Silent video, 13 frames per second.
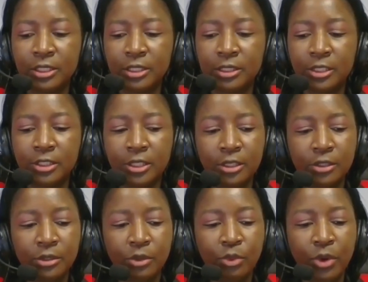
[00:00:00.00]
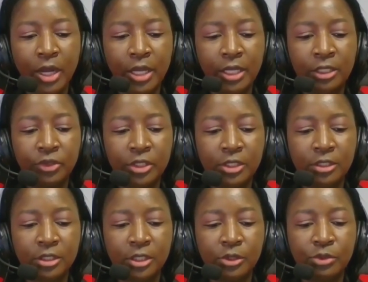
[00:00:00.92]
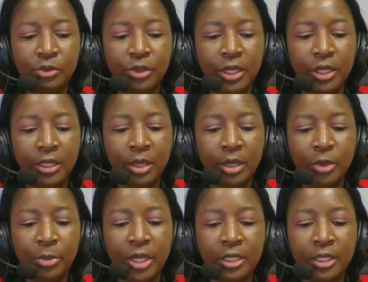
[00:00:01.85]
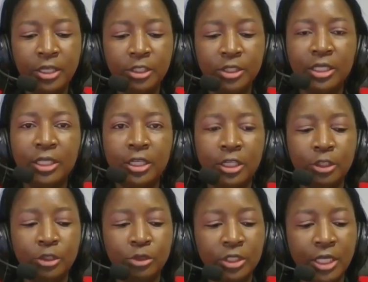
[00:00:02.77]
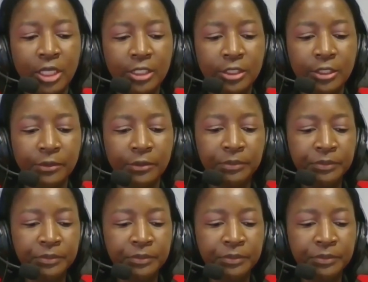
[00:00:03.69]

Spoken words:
researchers who are interested into the Namibian history in totality.